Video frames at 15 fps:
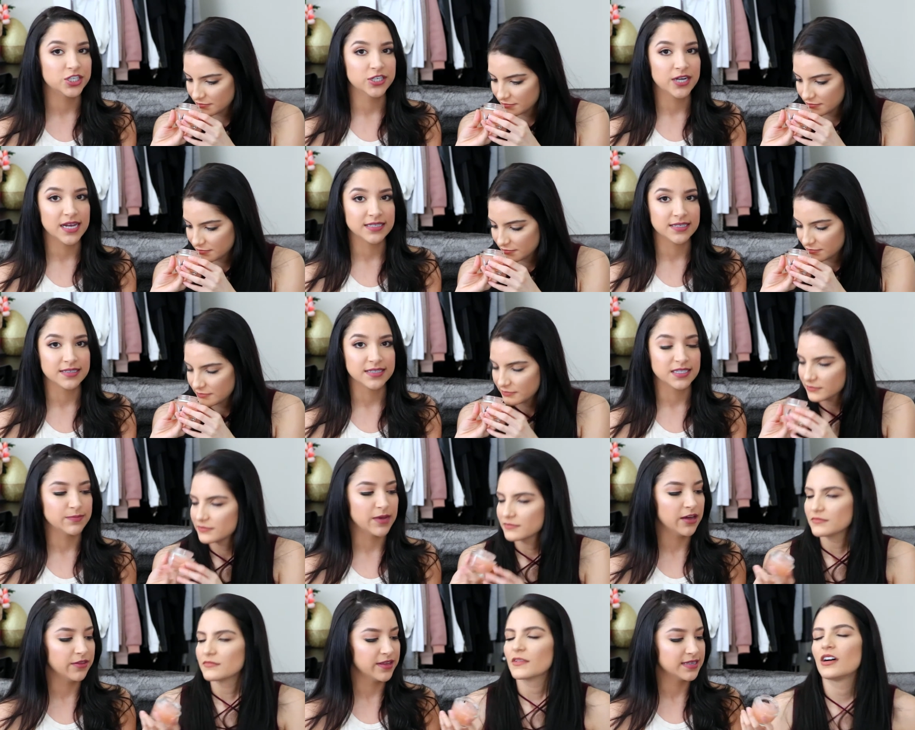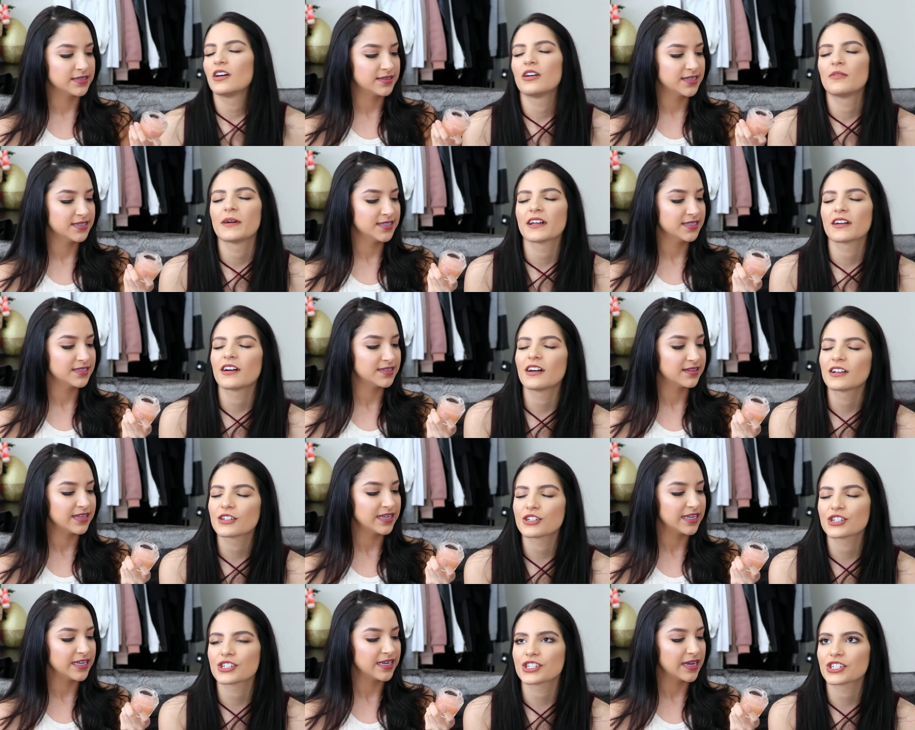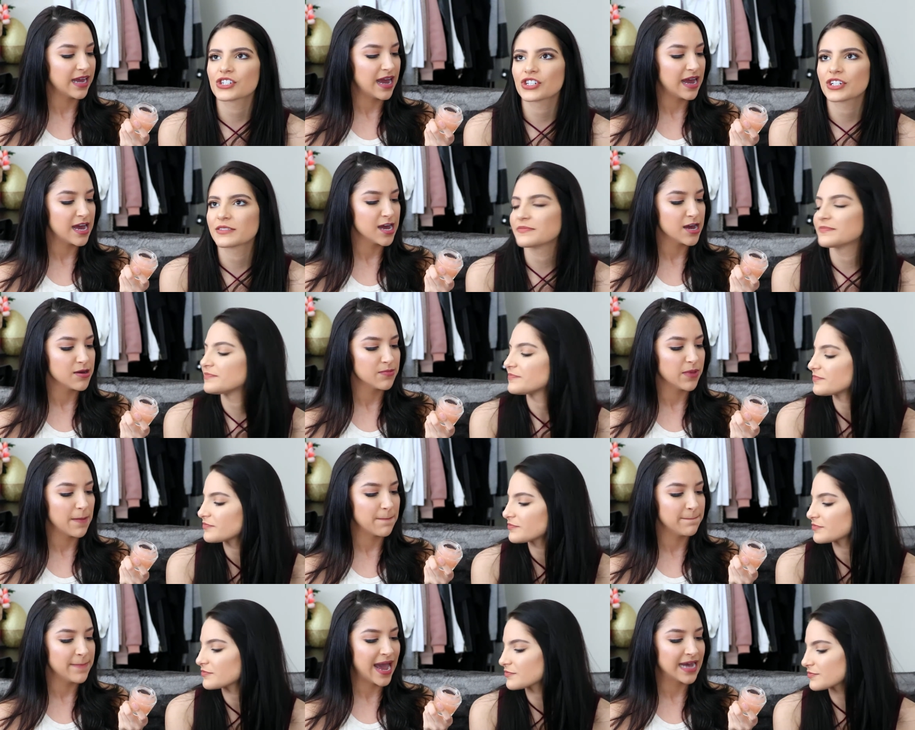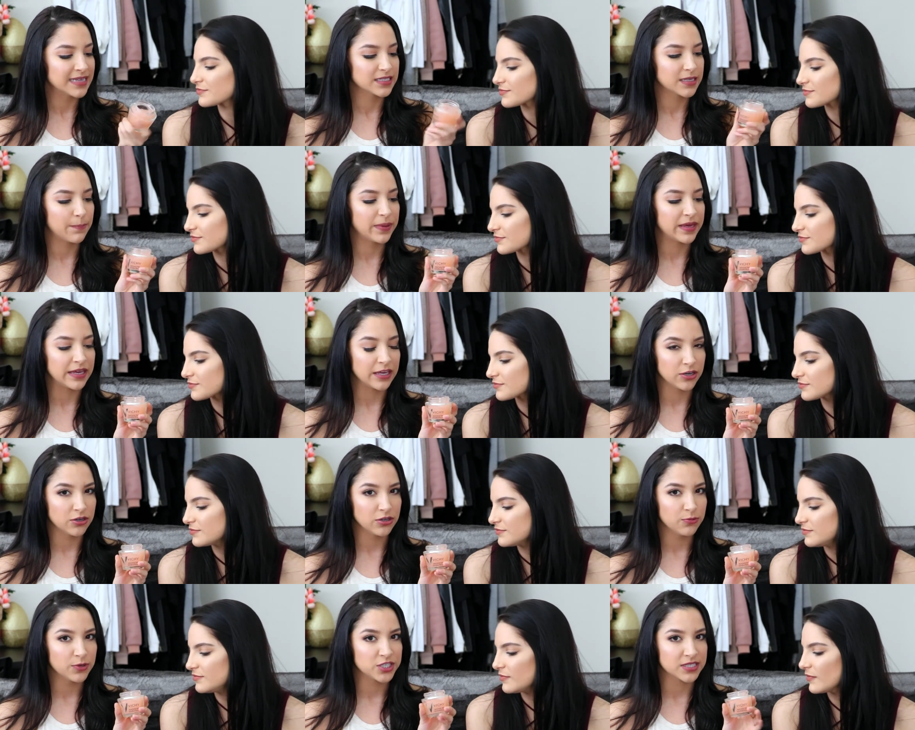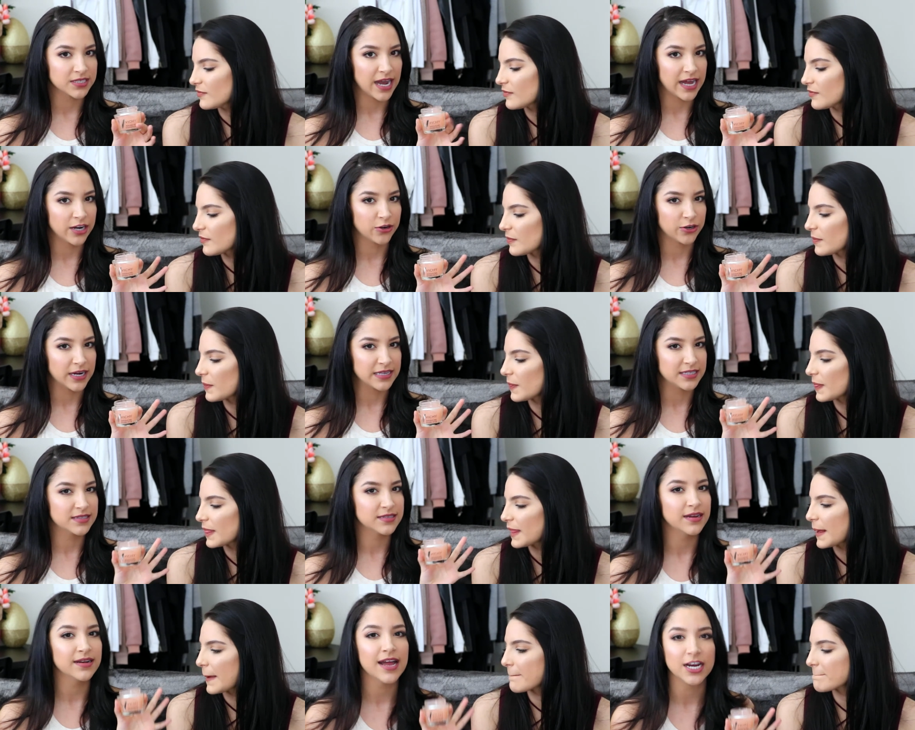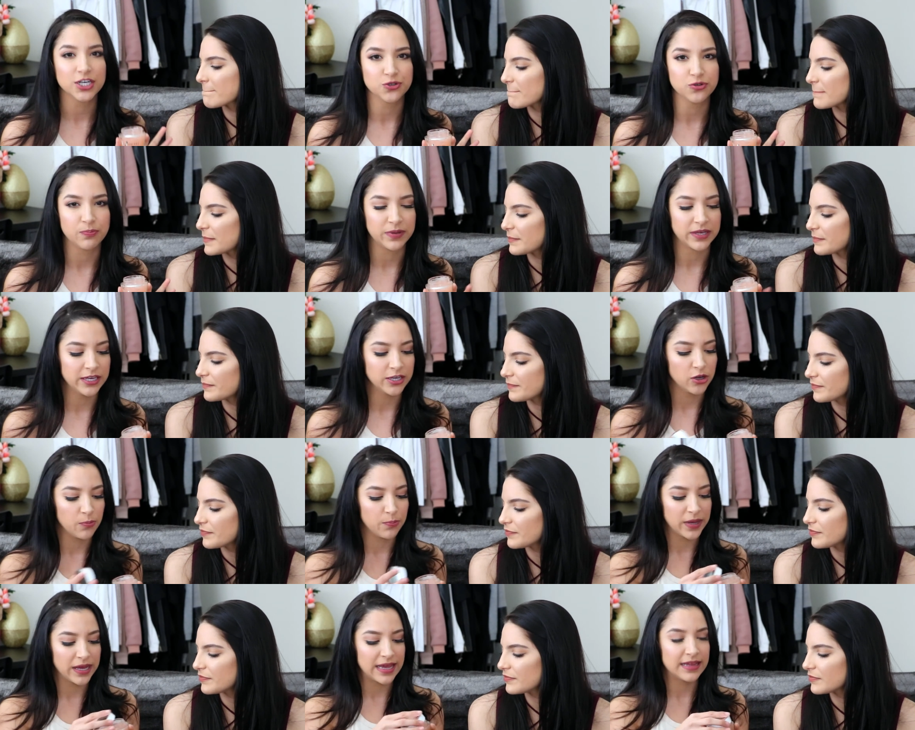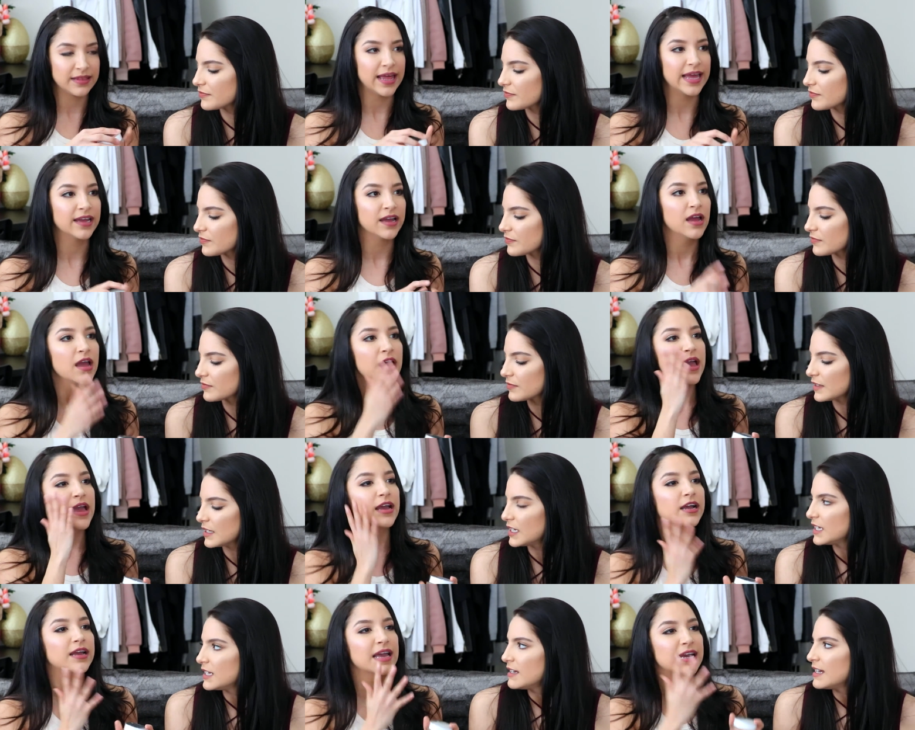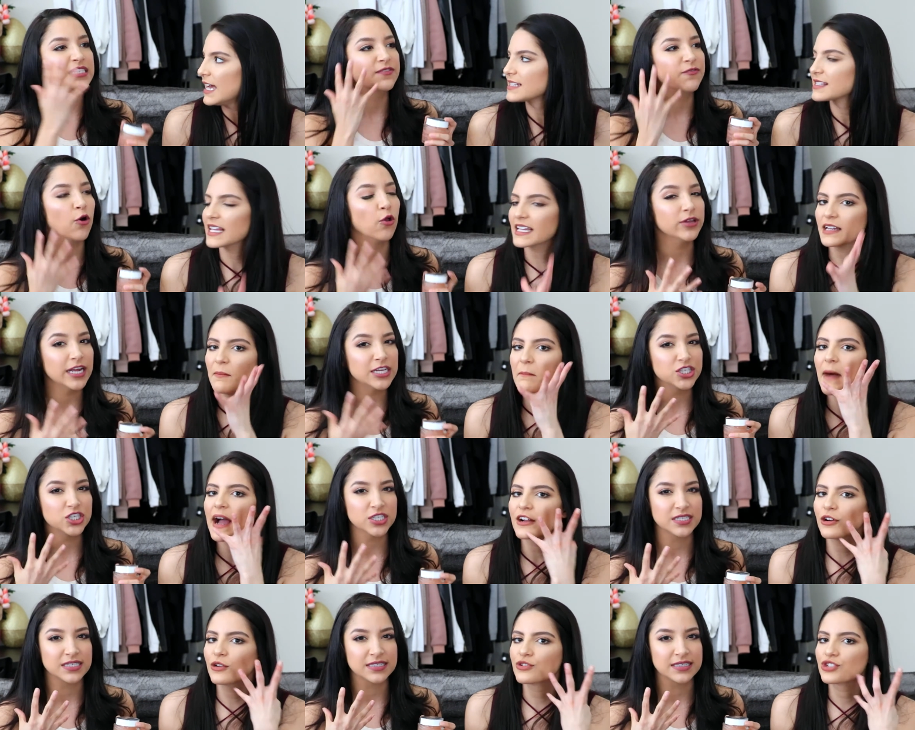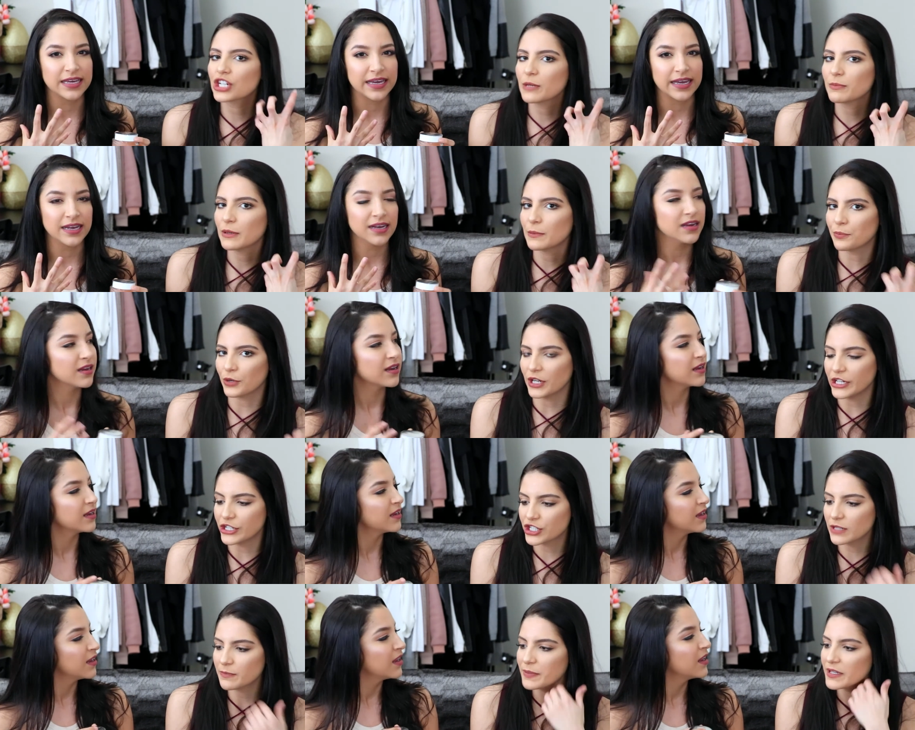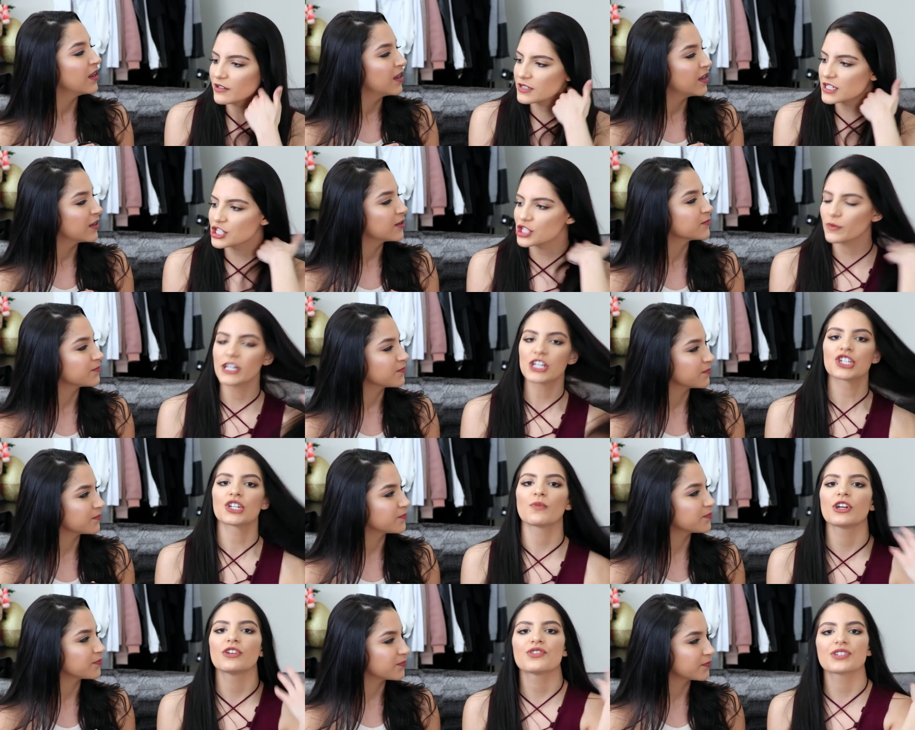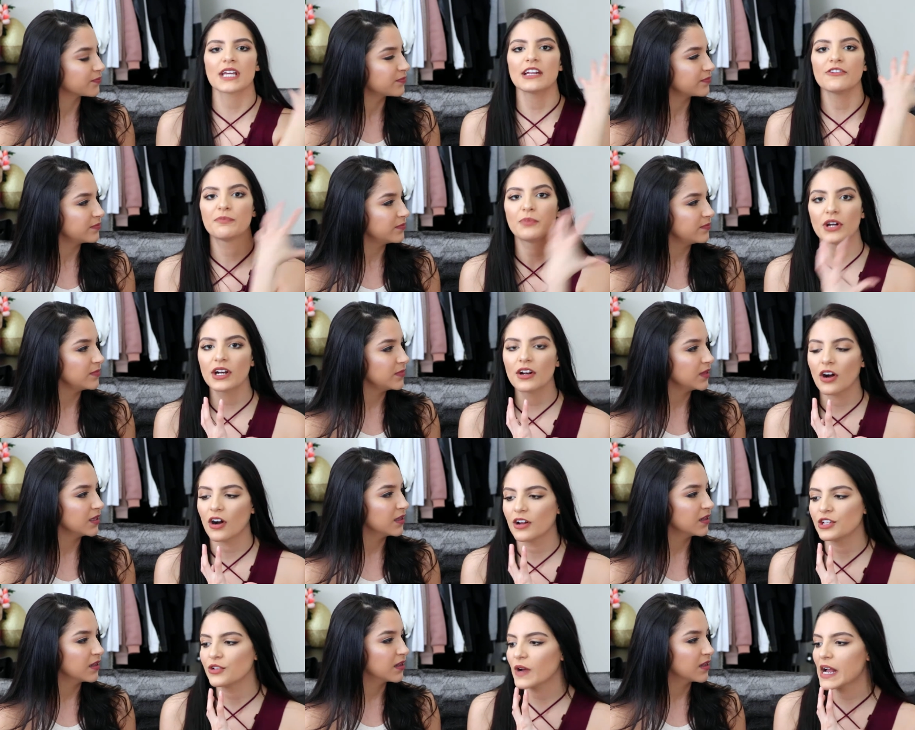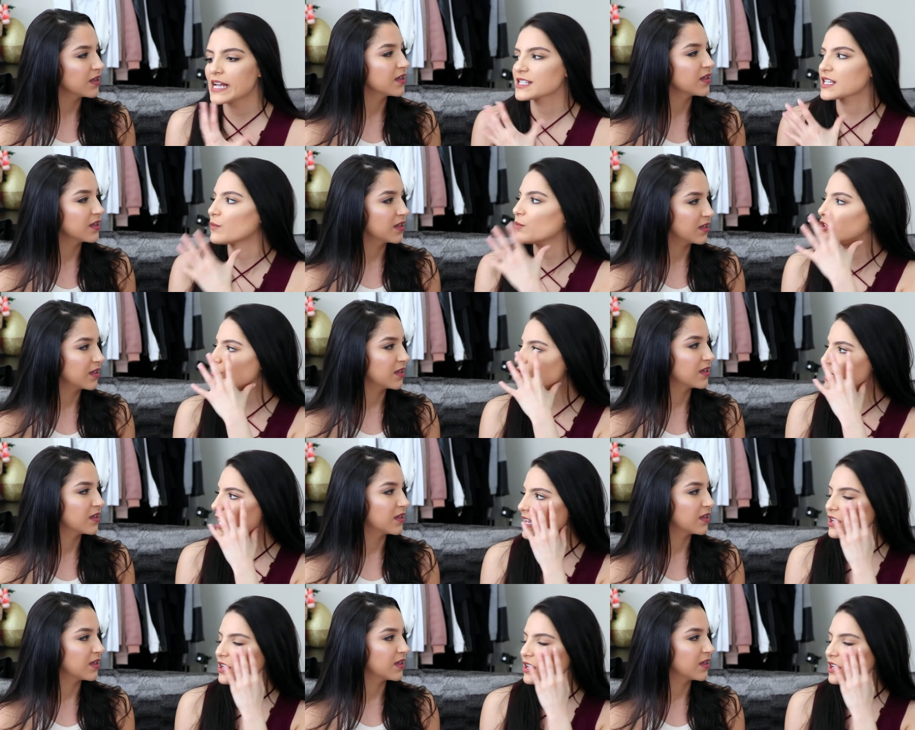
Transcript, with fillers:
Speaker 1: you guys can smell this. This is the um, mask peel, which is kind of crazy. It's not an actual peel, but
Speaker 2: it like exfoliates it's like the microdermabrasion peel situation where you just kind of put it on, you guys, and when you take